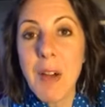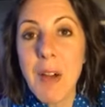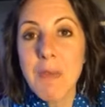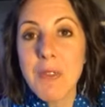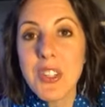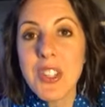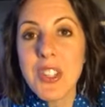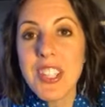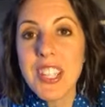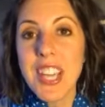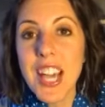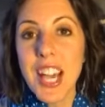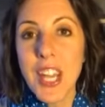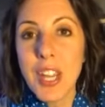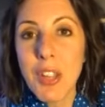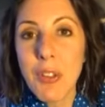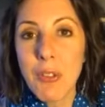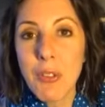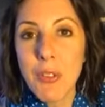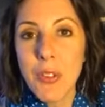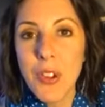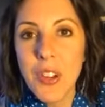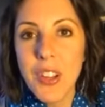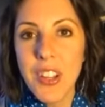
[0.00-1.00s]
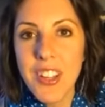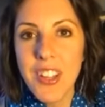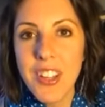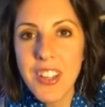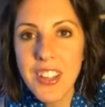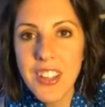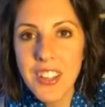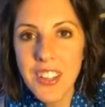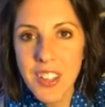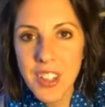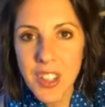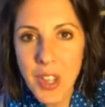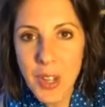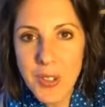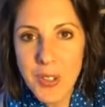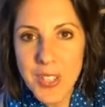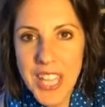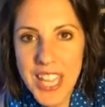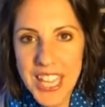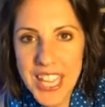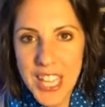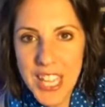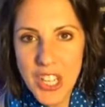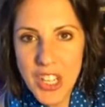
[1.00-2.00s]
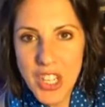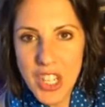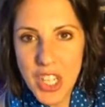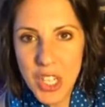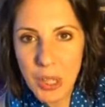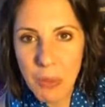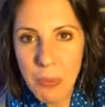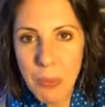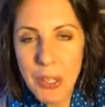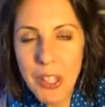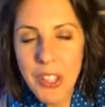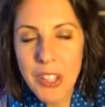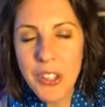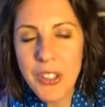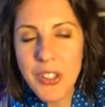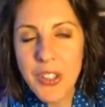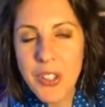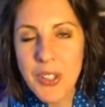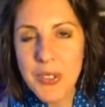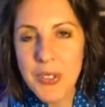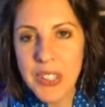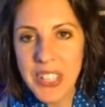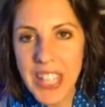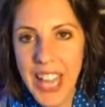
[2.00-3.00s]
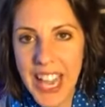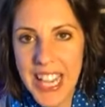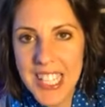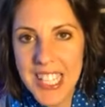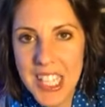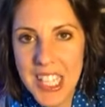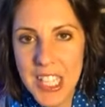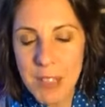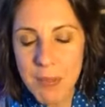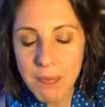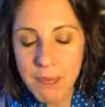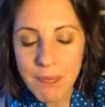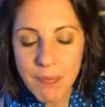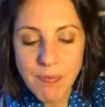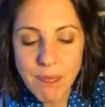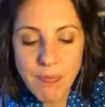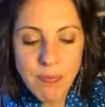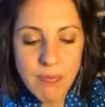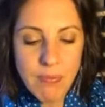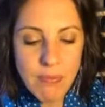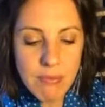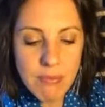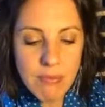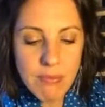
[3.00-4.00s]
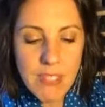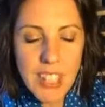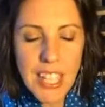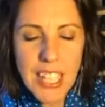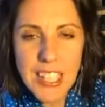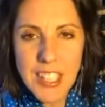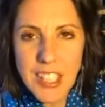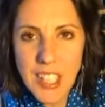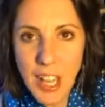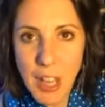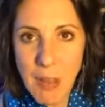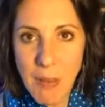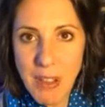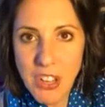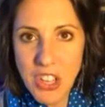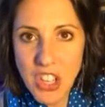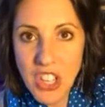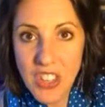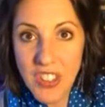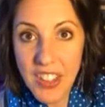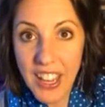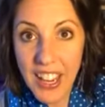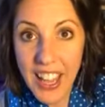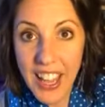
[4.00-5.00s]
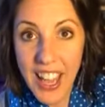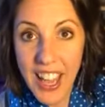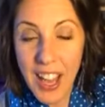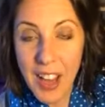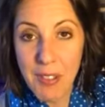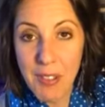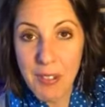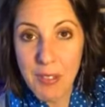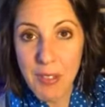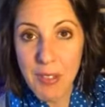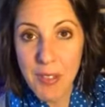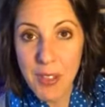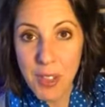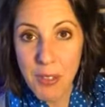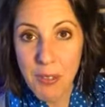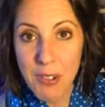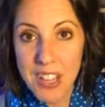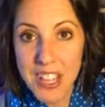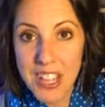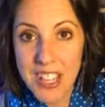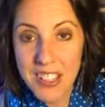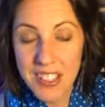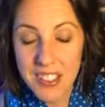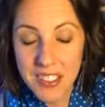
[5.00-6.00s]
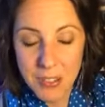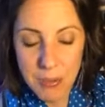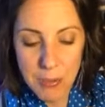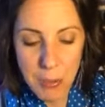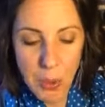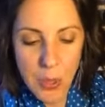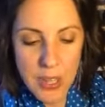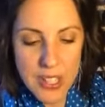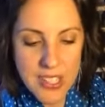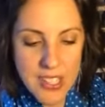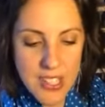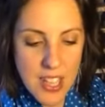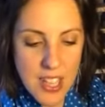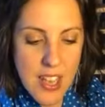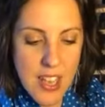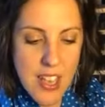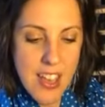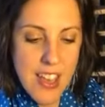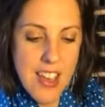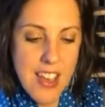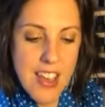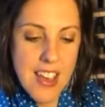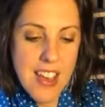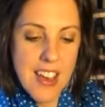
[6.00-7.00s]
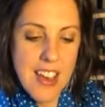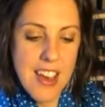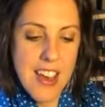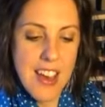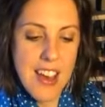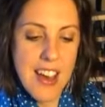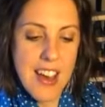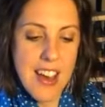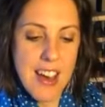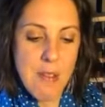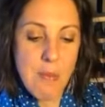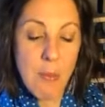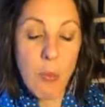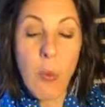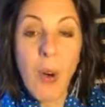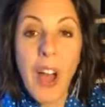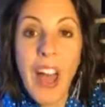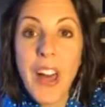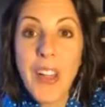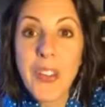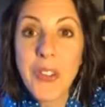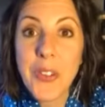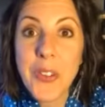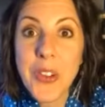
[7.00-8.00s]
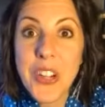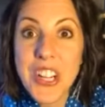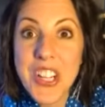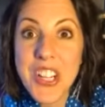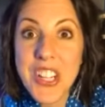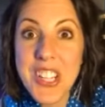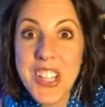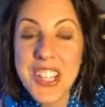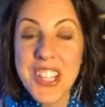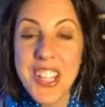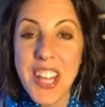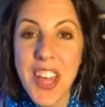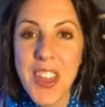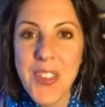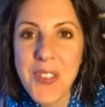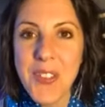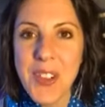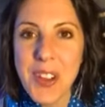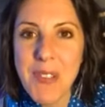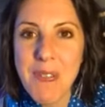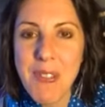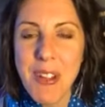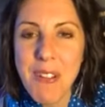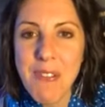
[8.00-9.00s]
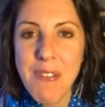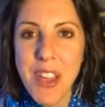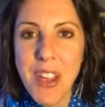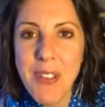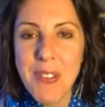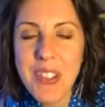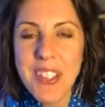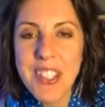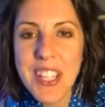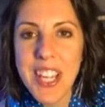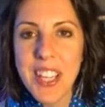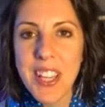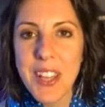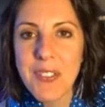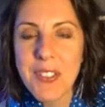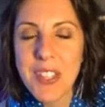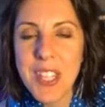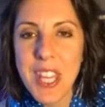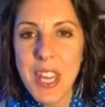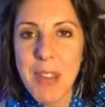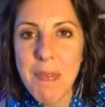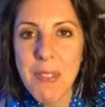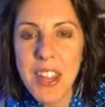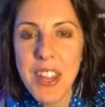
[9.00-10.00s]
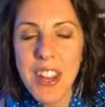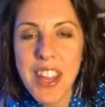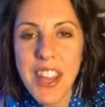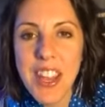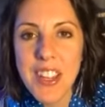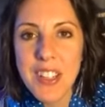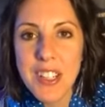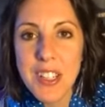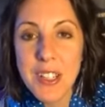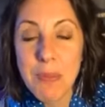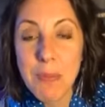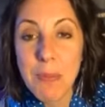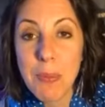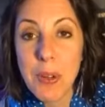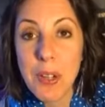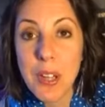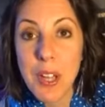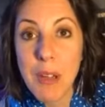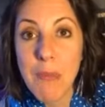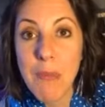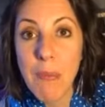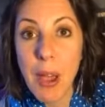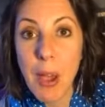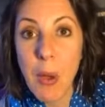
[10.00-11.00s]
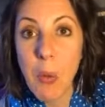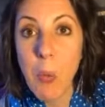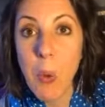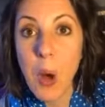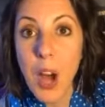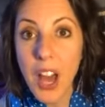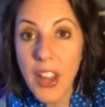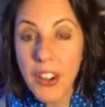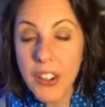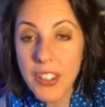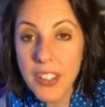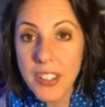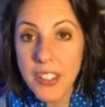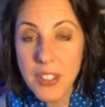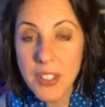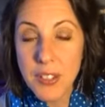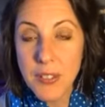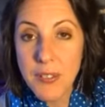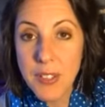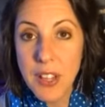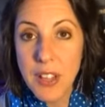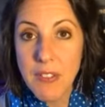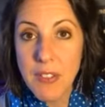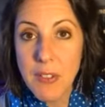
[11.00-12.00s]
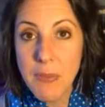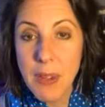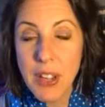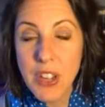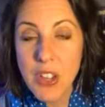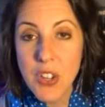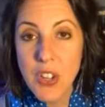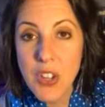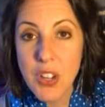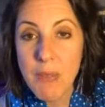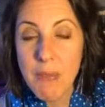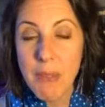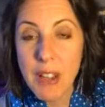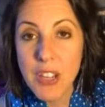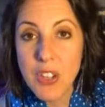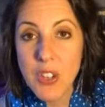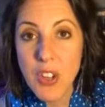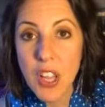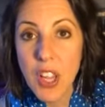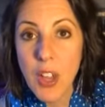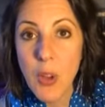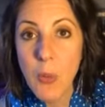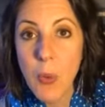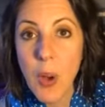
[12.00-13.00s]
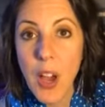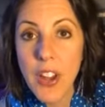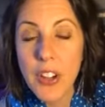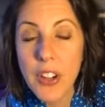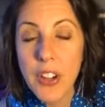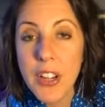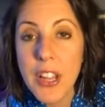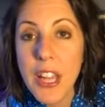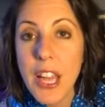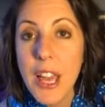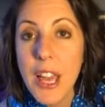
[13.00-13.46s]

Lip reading: just kind of, taking a chill pill, just relaxing. Did I mention that I have 3 boys? Wild Orange is another one of my favorites. I love to keep that handy to put in my water to flavor my drinking water.